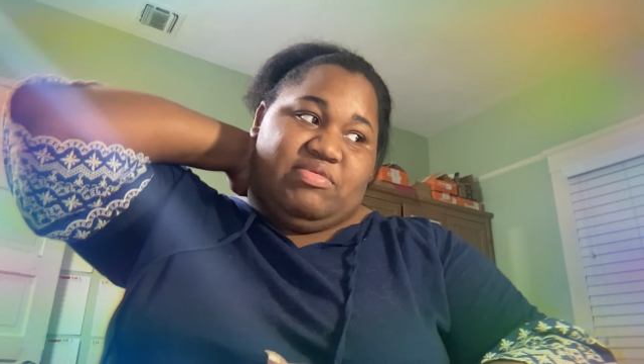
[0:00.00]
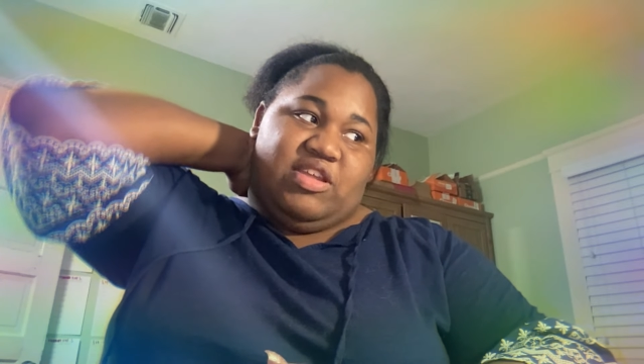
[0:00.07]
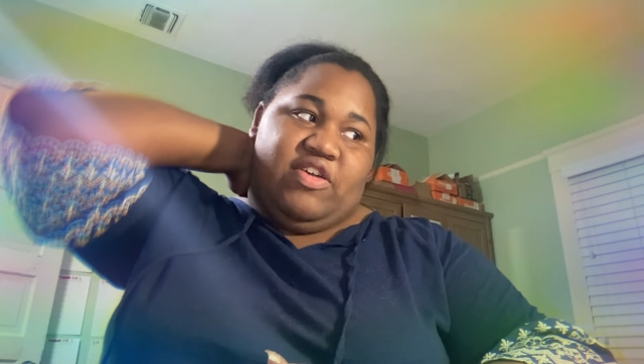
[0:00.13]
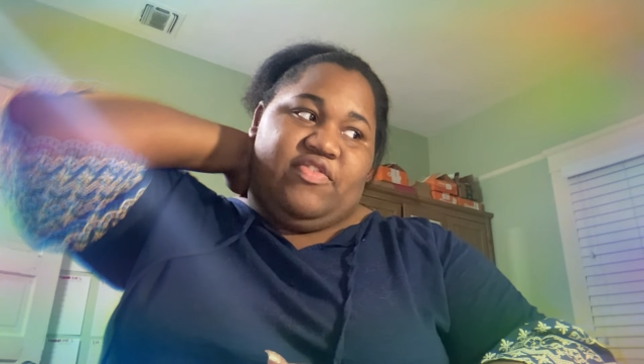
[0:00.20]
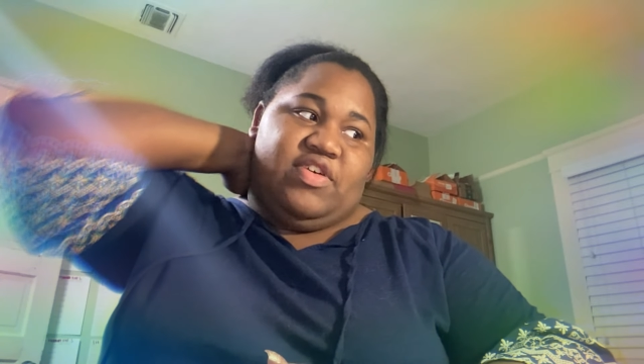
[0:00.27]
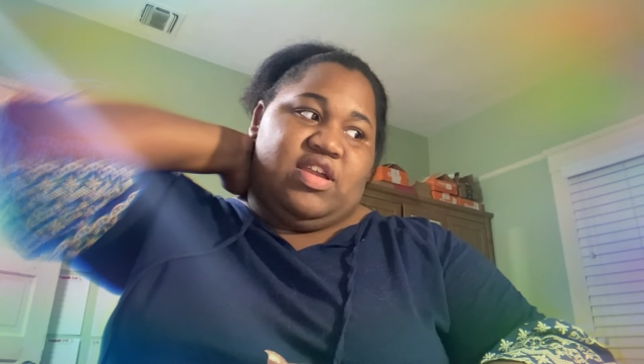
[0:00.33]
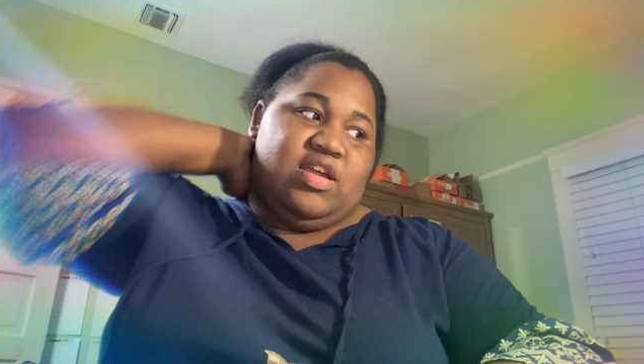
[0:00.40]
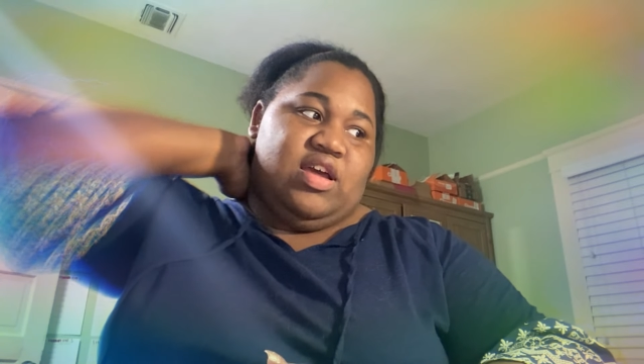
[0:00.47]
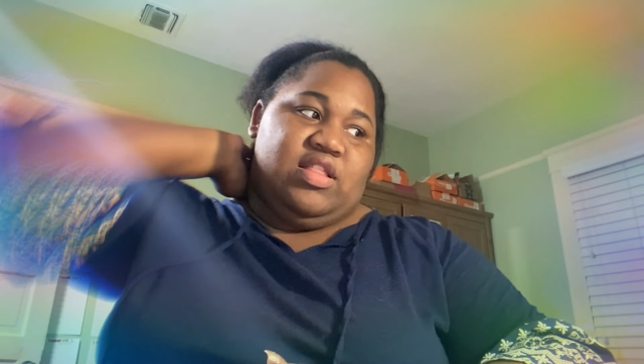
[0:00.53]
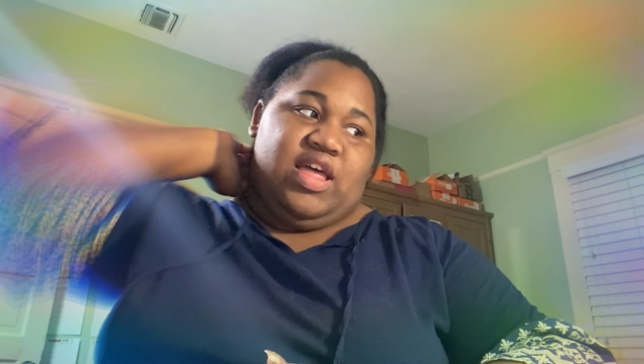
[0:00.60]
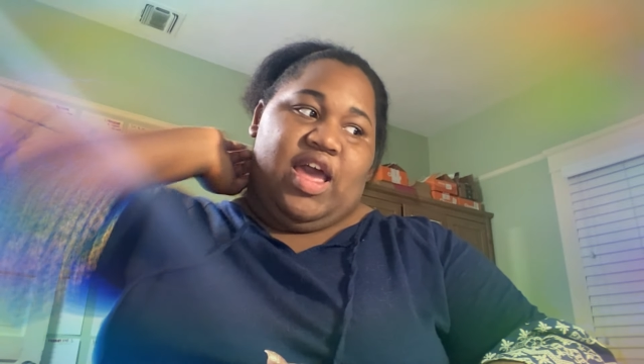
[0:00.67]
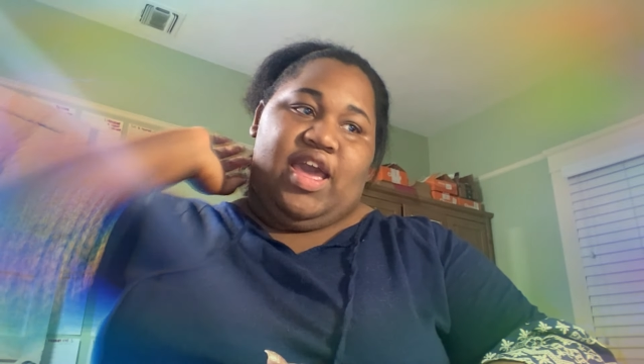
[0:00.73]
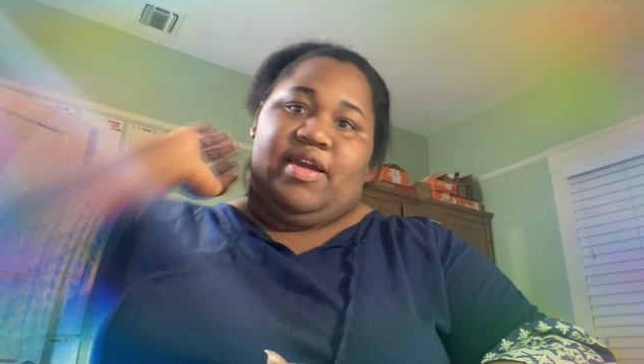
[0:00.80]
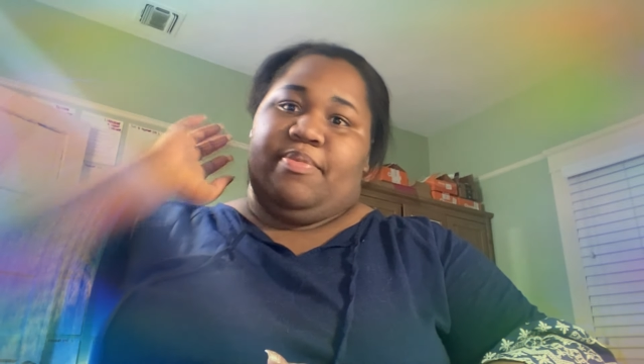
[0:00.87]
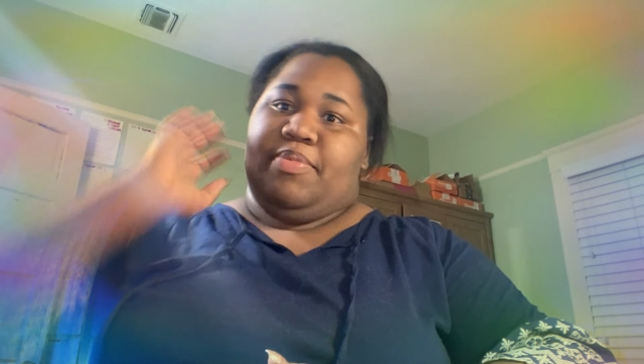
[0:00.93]
different
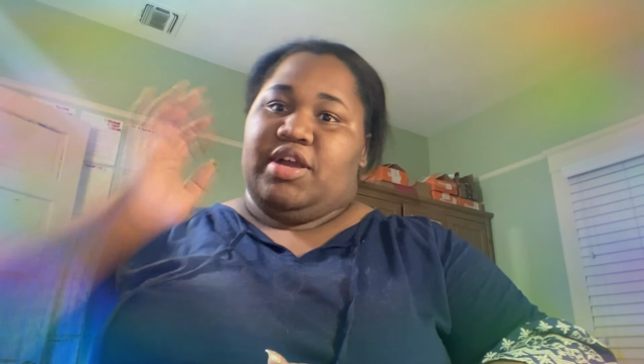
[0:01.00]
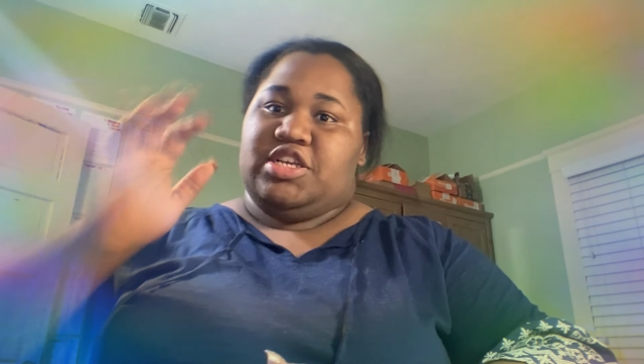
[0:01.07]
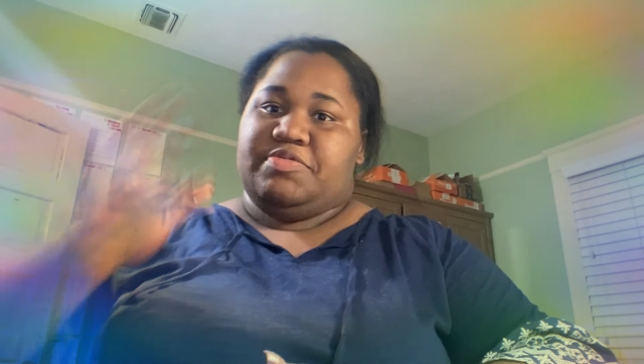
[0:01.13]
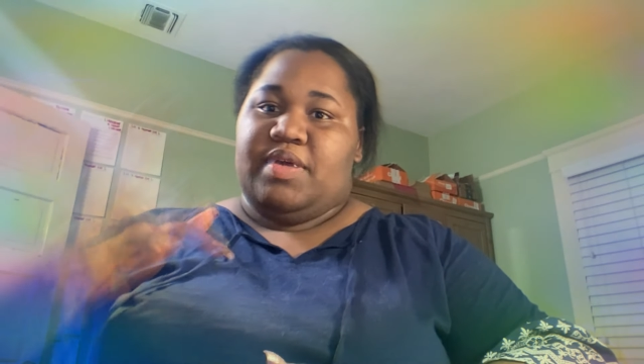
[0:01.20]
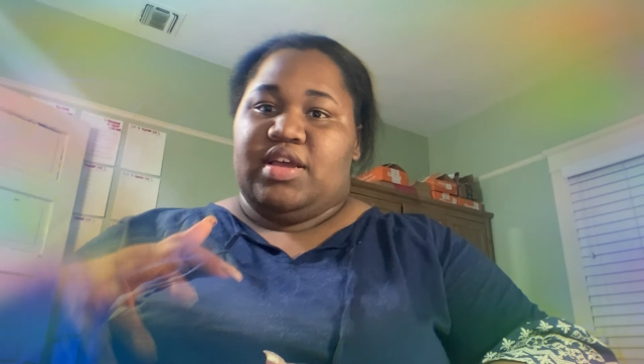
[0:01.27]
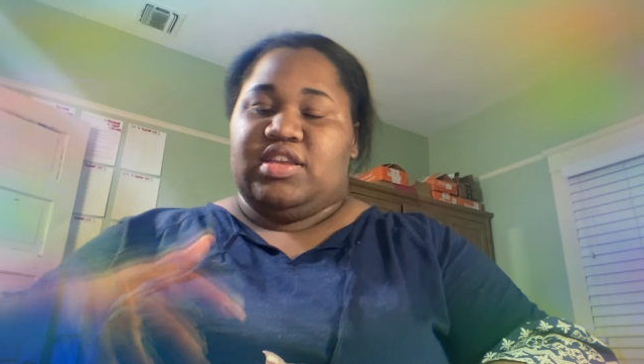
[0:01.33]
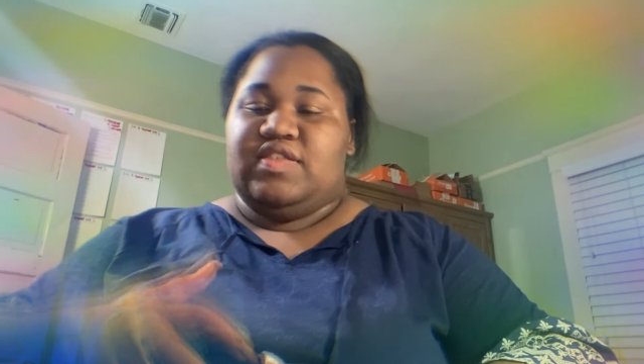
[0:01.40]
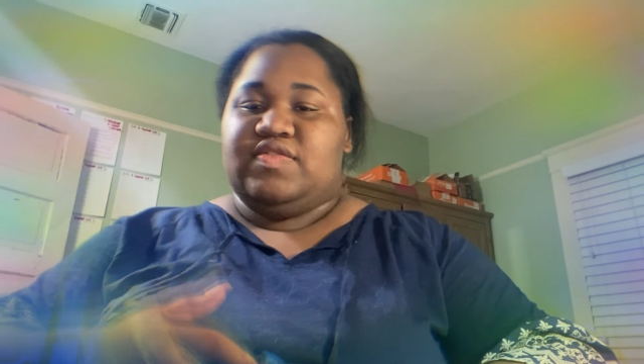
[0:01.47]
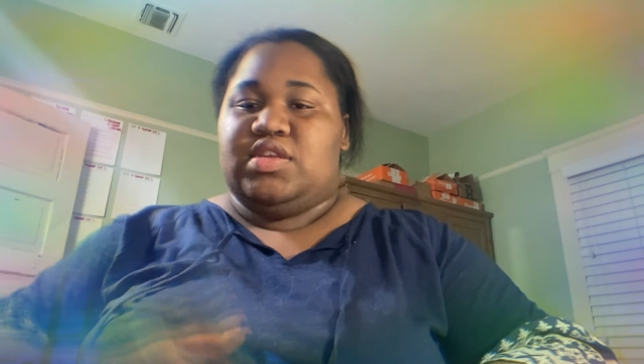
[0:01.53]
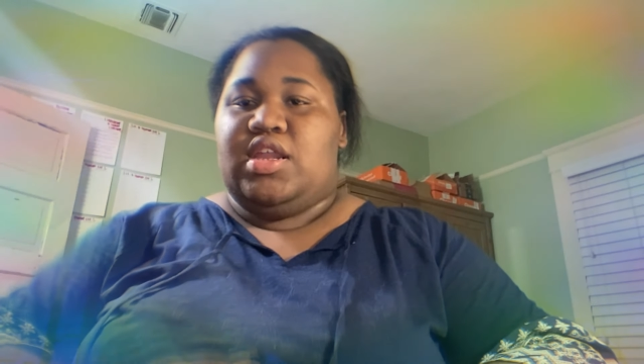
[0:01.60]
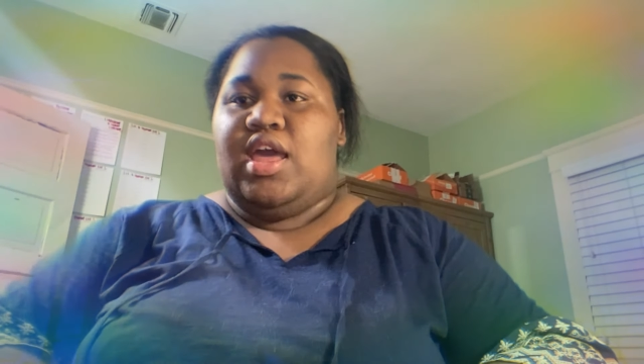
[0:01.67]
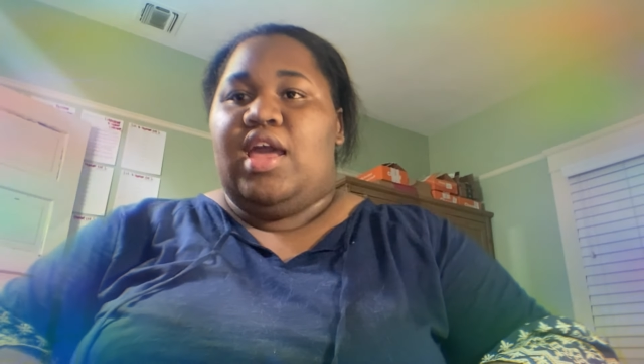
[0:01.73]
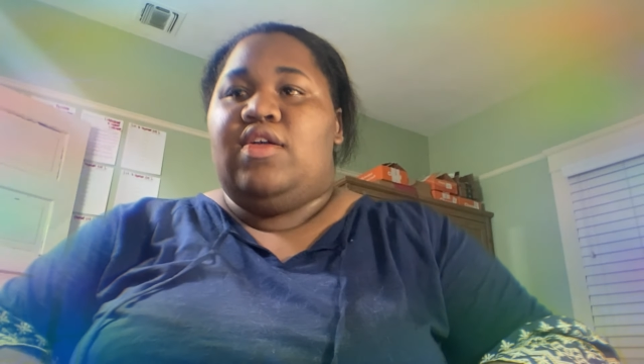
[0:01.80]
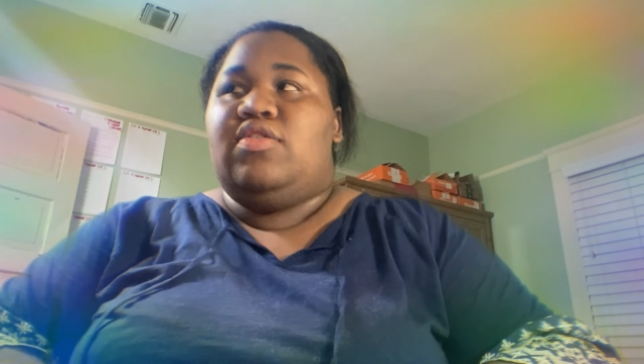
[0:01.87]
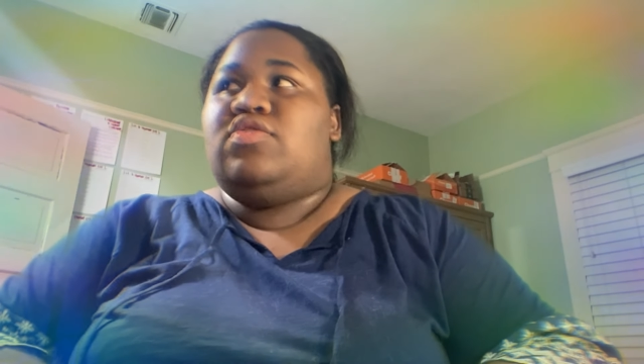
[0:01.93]
perspectives and
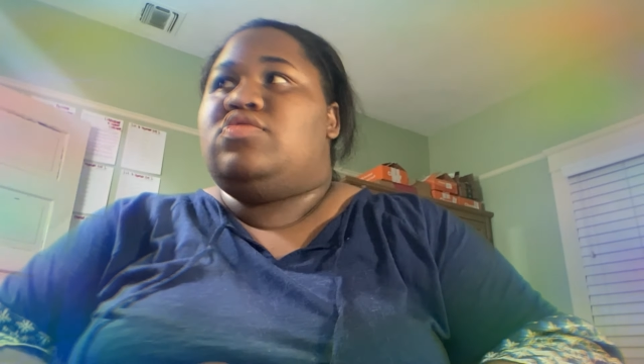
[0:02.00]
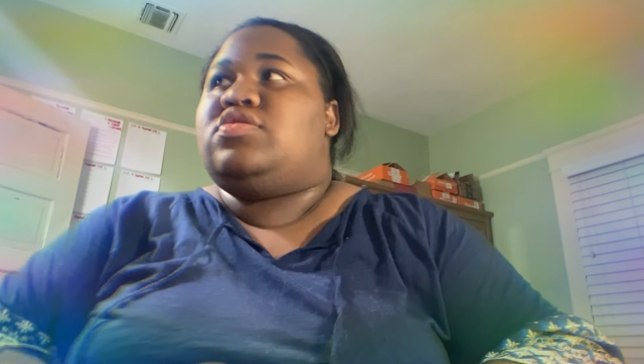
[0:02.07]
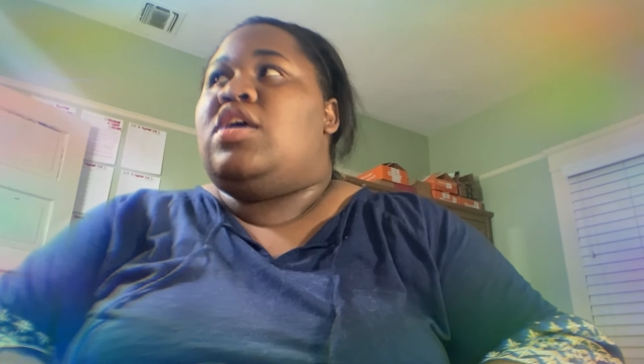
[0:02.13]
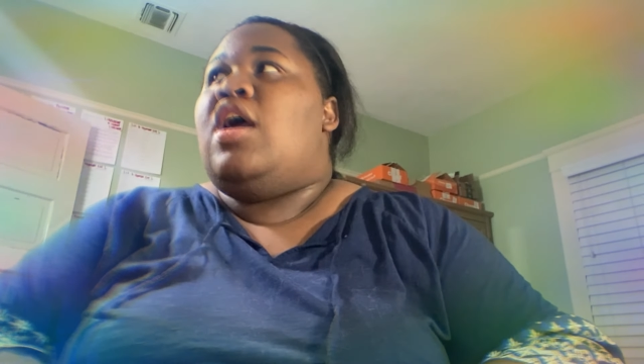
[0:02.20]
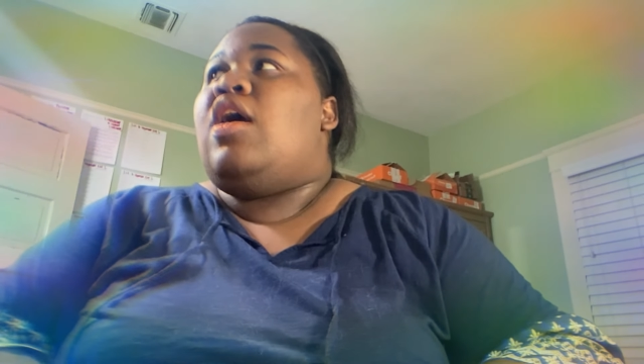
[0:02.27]
angles,